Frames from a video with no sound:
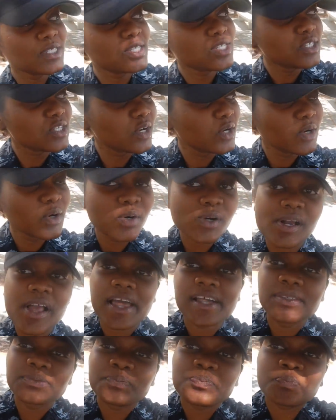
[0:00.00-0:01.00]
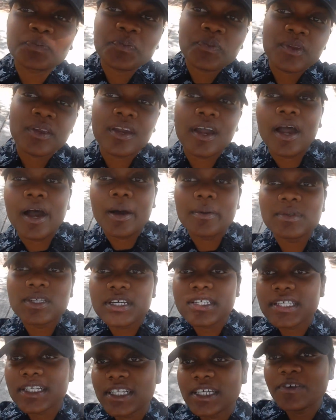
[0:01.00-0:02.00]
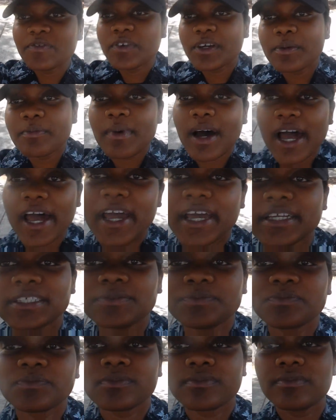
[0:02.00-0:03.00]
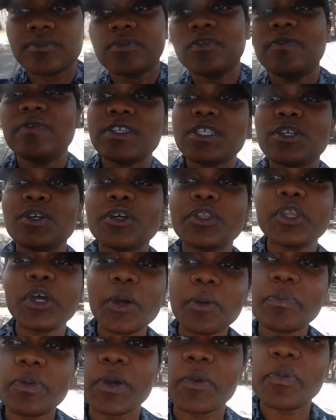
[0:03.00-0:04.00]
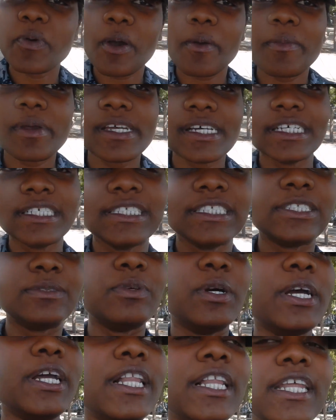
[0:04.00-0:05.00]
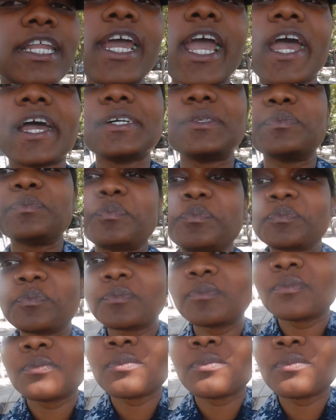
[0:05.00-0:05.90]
So, I'm just leaving my physical therapy appointment at Smart Clinic